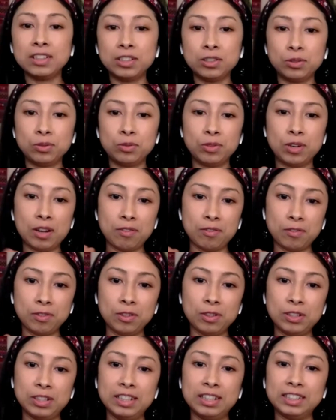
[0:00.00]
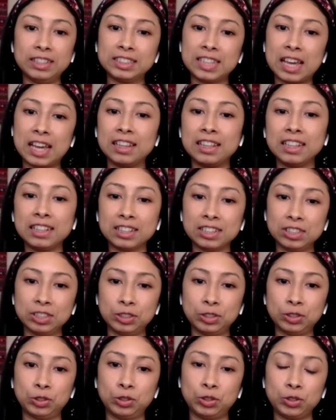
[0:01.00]
little ruffle, and is that like a
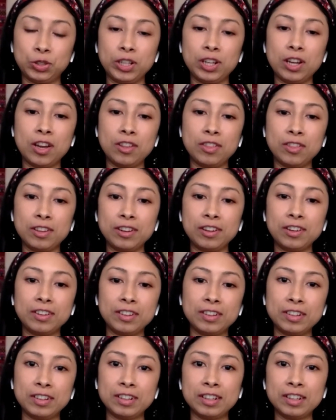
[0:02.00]
little string on there?